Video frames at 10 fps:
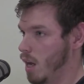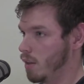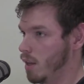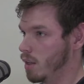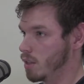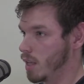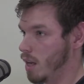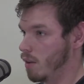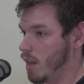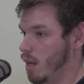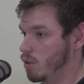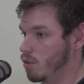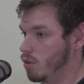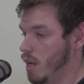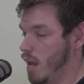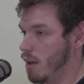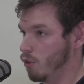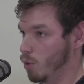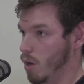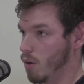and then scale that to
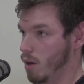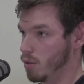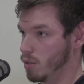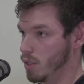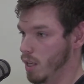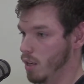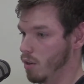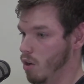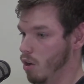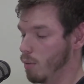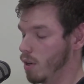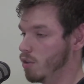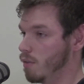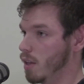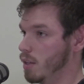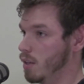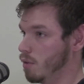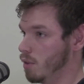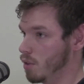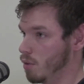everywhere else in a whole bunch of other
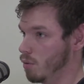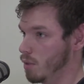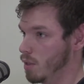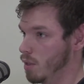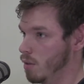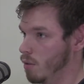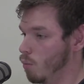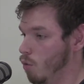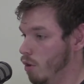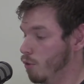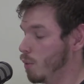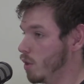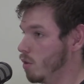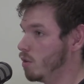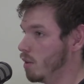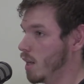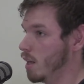different schools. What if we could do